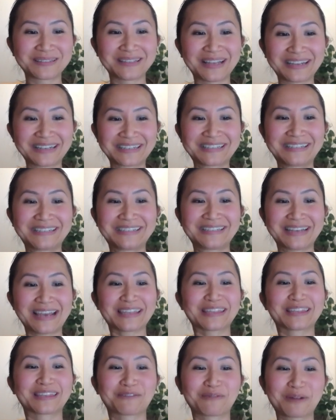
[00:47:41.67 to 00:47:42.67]
like
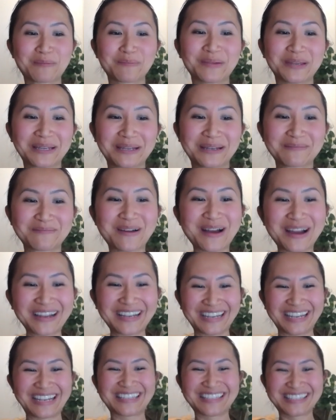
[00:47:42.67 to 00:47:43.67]
death gripping my
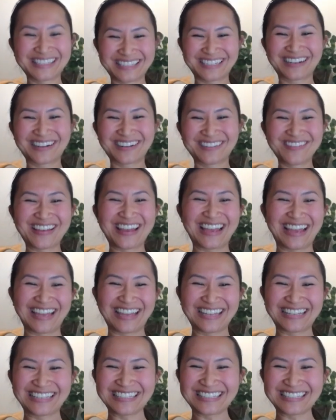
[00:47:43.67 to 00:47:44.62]
instrument.